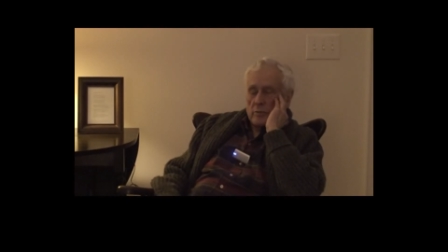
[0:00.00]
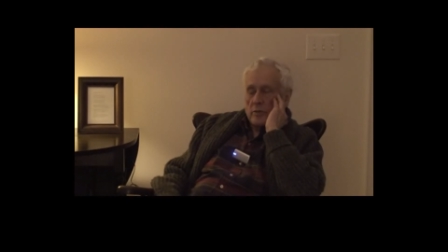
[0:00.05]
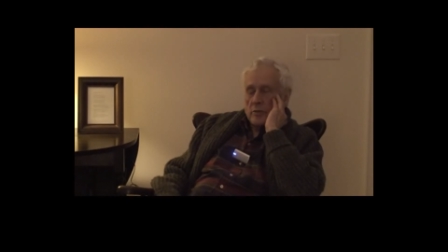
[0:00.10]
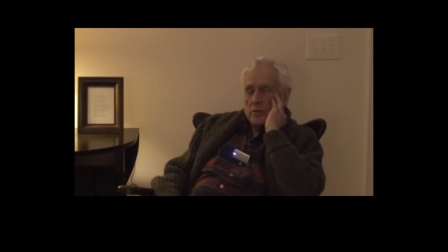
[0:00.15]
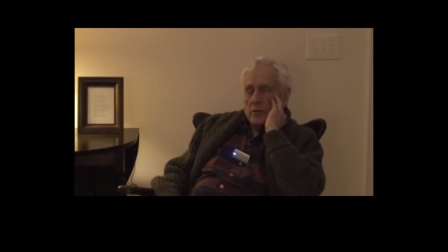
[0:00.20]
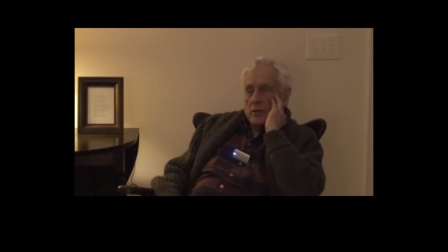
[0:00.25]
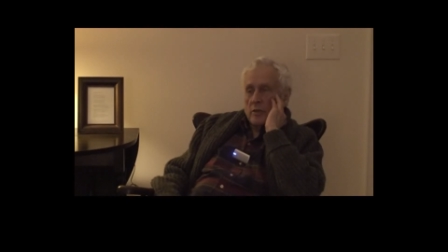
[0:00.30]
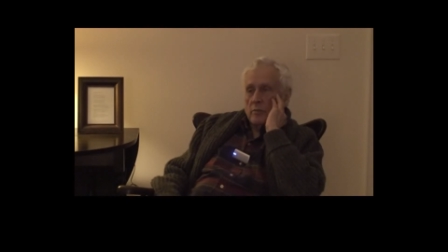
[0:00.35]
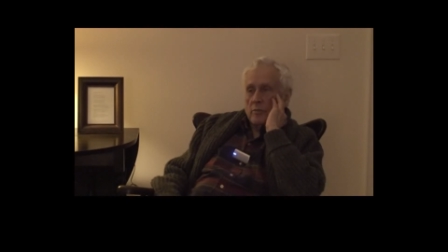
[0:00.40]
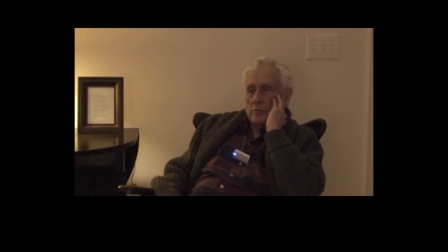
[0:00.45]

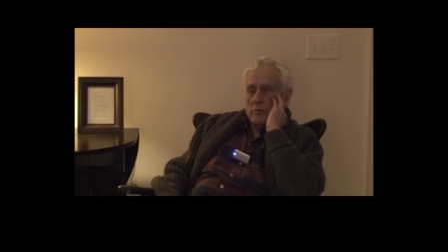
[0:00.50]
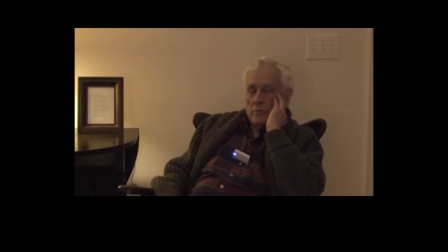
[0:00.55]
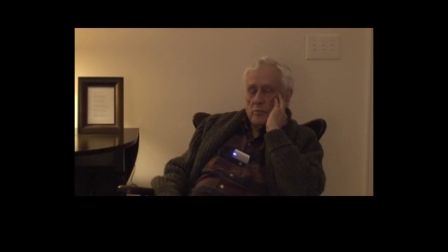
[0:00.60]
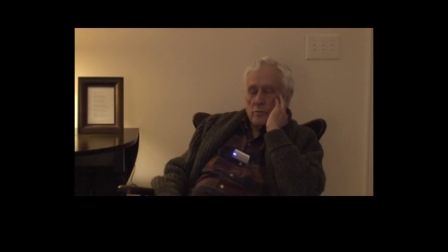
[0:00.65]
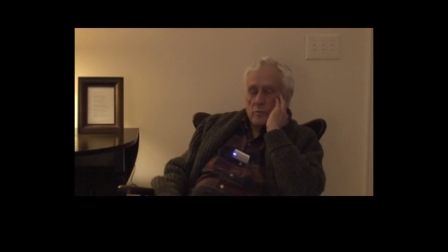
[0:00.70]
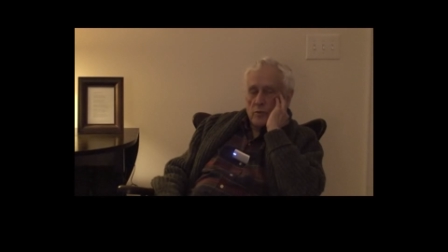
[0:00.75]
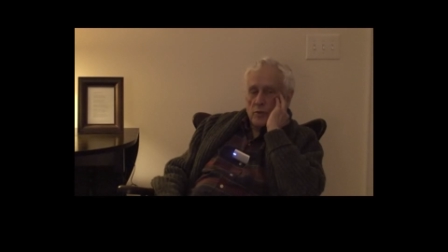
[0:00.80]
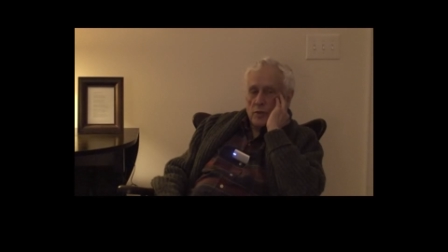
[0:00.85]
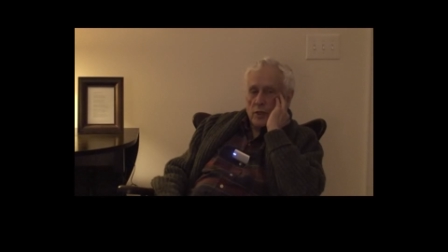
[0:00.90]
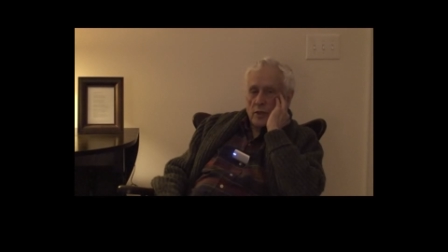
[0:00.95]
because I
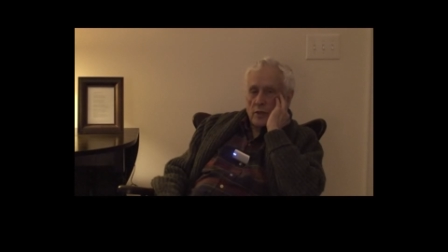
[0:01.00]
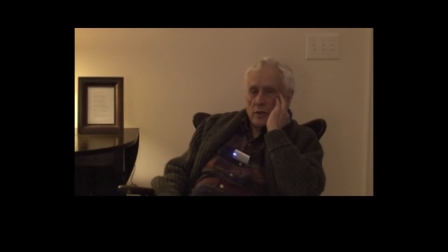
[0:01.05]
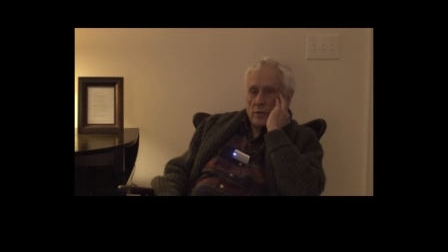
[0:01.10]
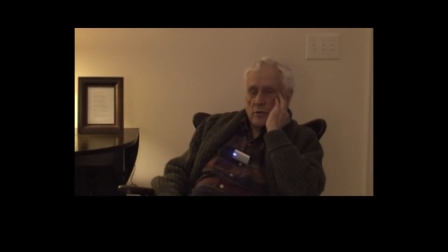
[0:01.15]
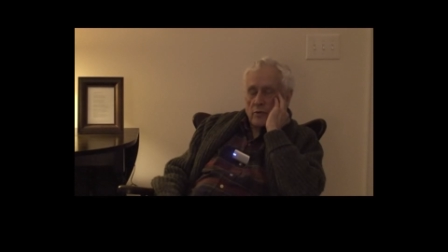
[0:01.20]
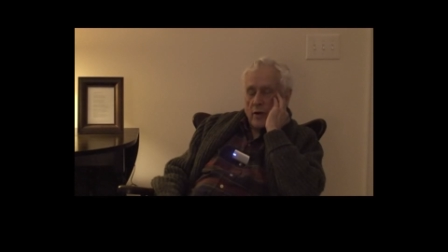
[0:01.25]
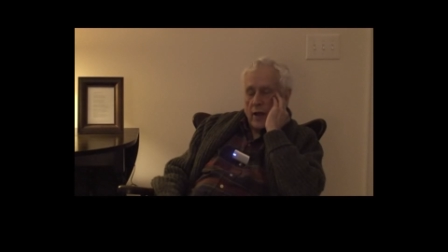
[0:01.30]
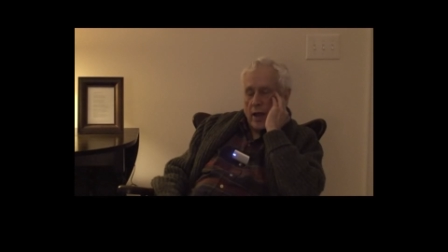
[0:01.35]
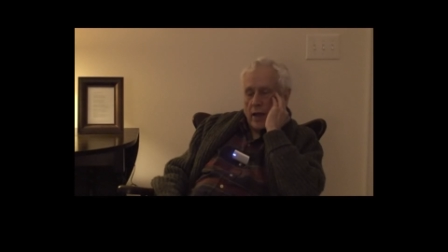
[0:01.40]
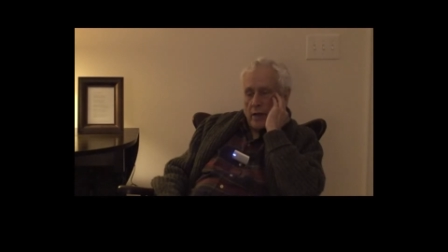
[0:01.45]
was on the
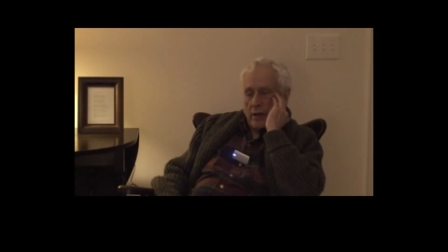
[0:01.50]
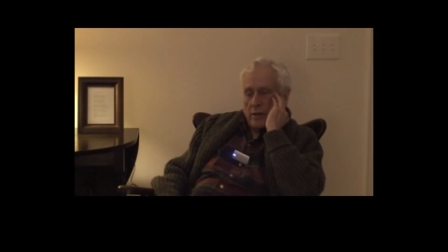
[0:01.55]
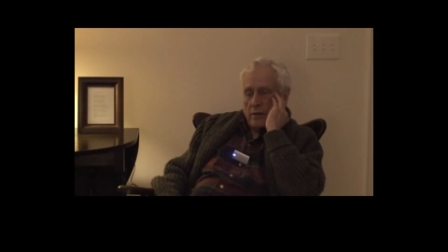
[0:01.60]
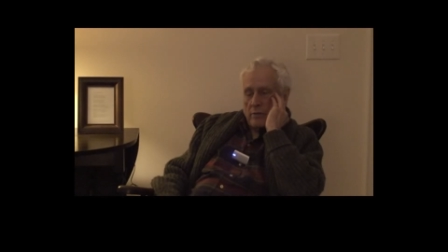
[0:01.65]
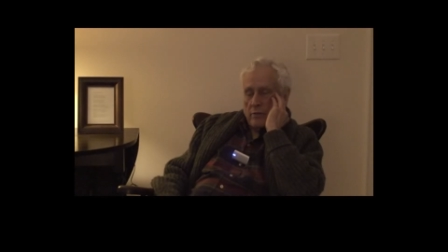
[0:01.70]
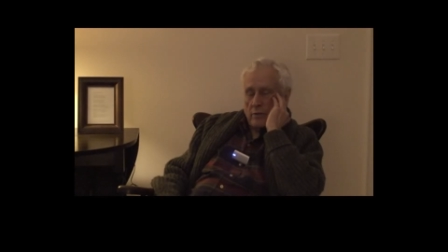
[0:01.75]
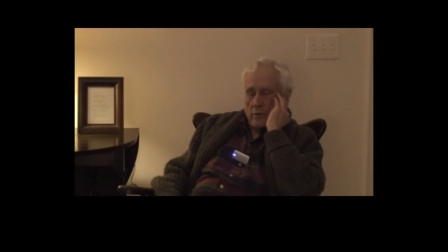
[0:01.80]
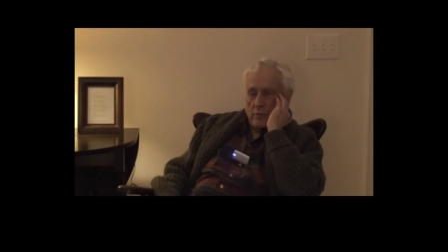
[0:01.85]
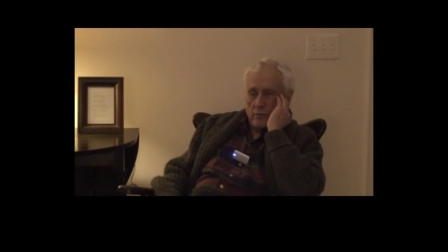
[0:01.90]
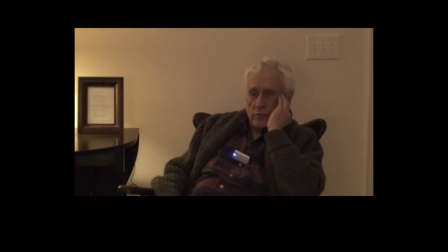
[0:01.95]
track
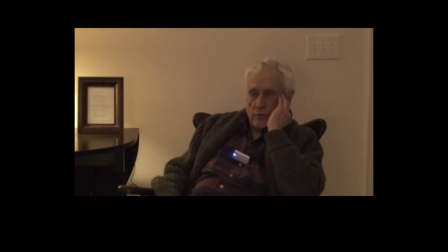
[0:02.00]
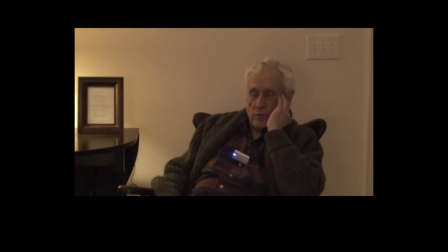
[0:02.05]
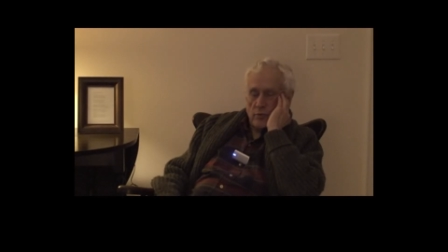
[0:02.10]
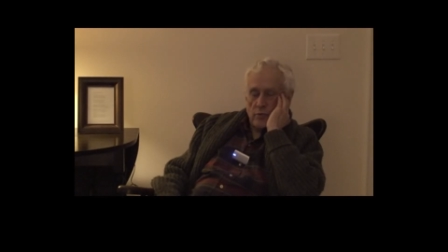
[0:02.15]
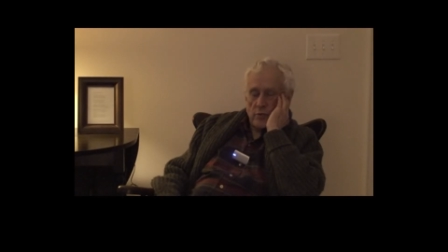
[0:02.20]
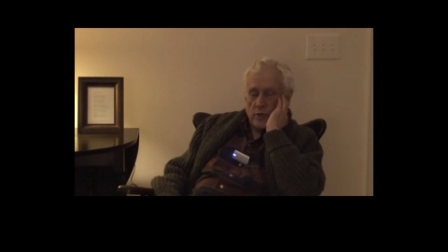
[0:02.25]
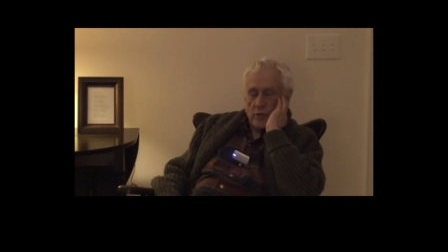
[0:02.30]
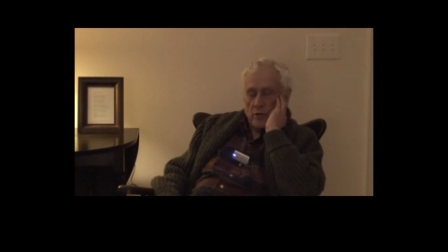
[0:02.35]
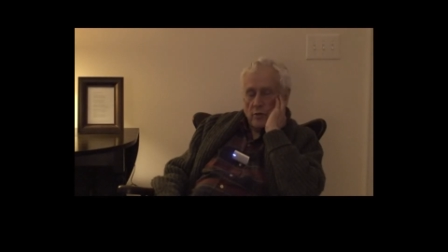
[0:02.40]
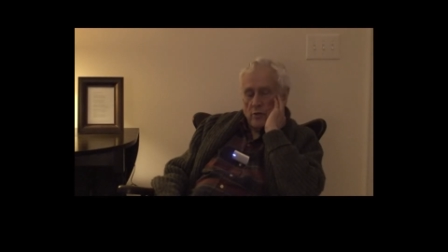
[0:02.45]
for
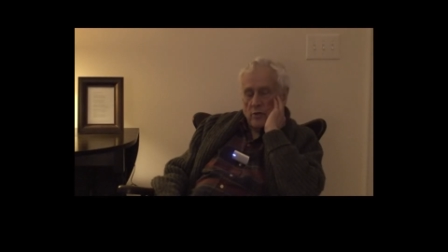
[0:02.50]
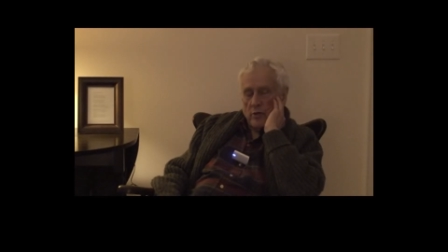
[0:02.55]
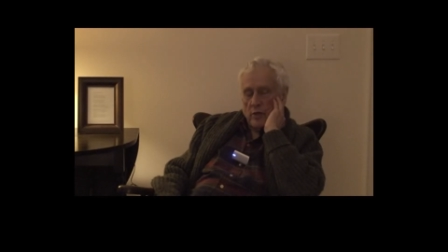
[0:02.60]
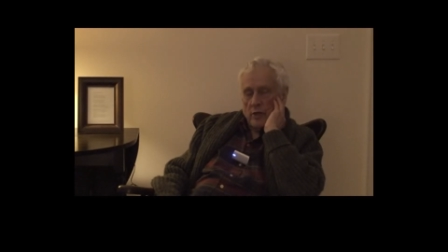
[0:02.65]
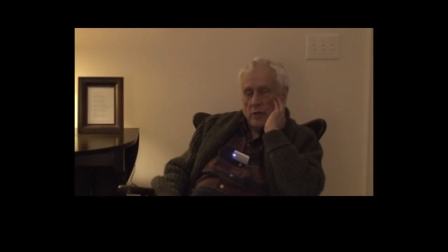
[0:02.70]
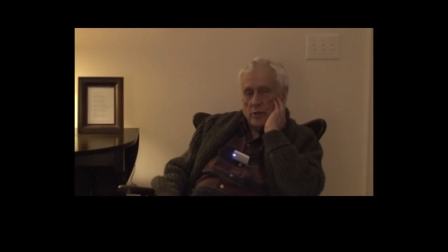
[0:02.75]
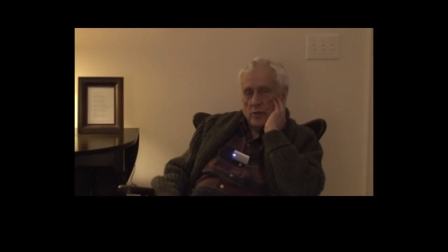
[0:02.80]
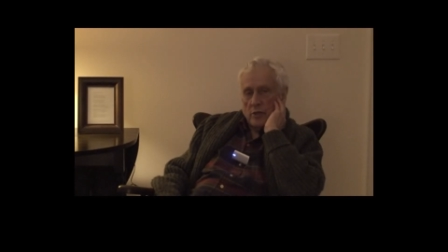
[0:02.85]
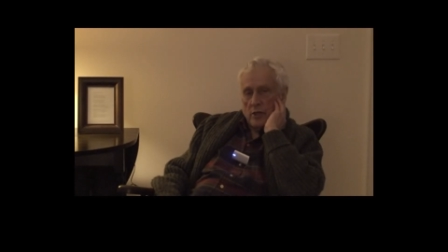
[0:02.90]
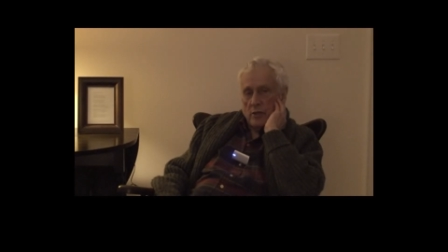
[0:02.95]
doing other
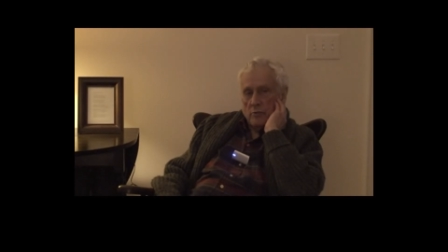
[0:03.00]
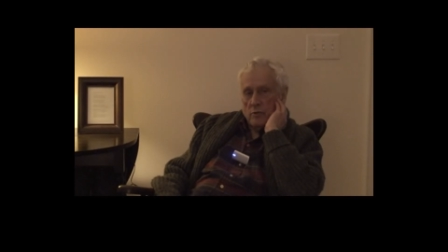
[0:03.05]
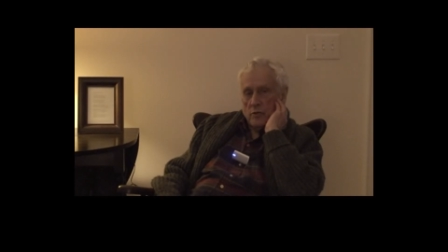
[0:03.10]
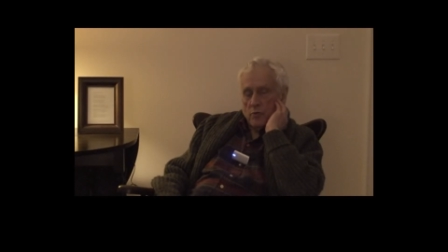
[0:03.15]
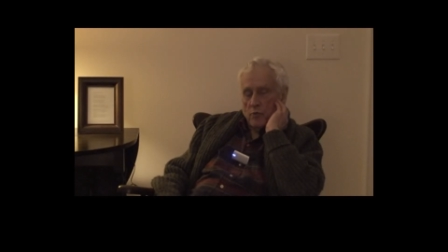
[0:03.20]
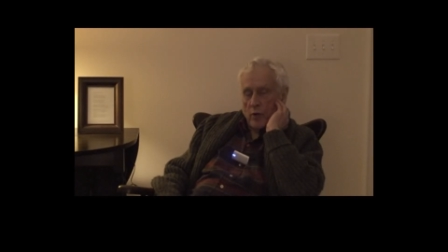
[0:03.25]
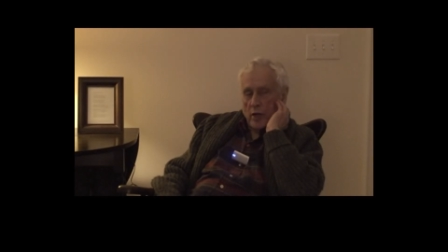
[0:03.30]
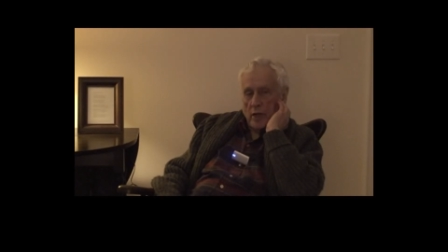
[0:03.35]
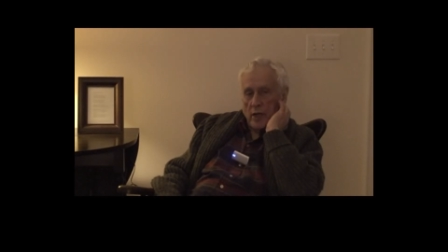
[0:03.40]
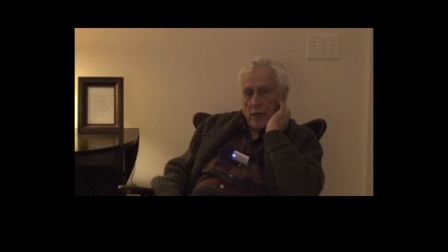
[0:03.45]
things, and I
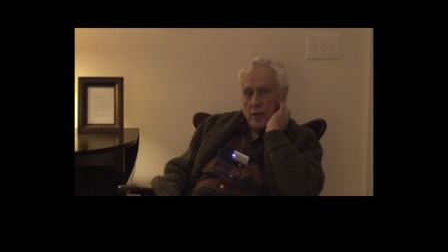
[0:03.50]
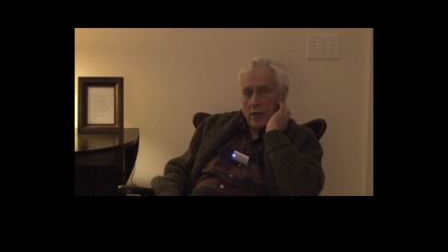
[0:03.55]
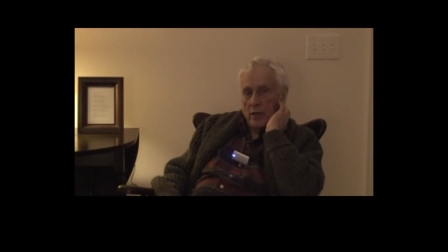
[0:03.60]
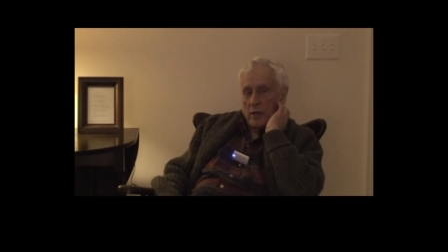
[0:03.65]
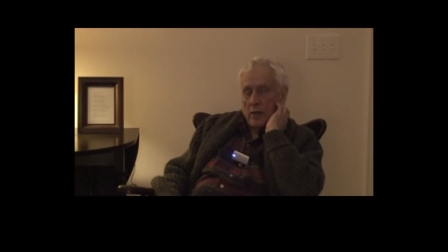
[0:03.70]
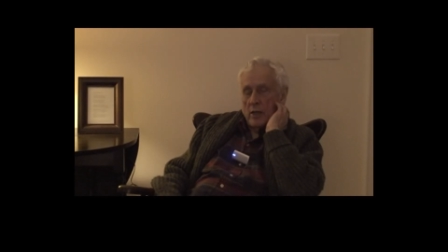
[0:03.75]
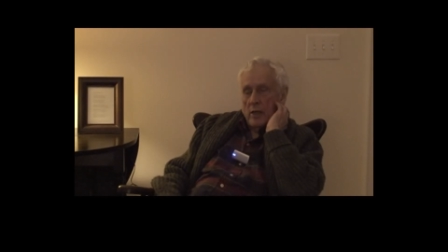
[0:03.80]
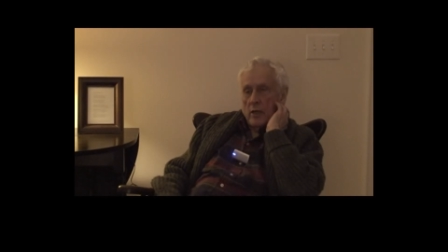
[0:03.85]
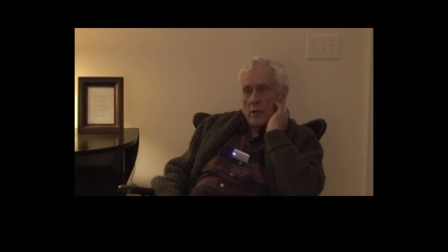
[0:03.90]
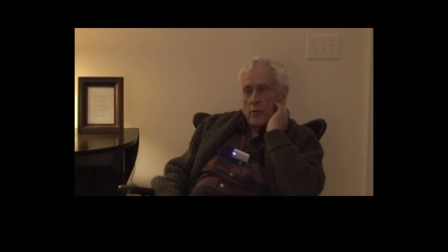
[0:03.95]
was waylaid,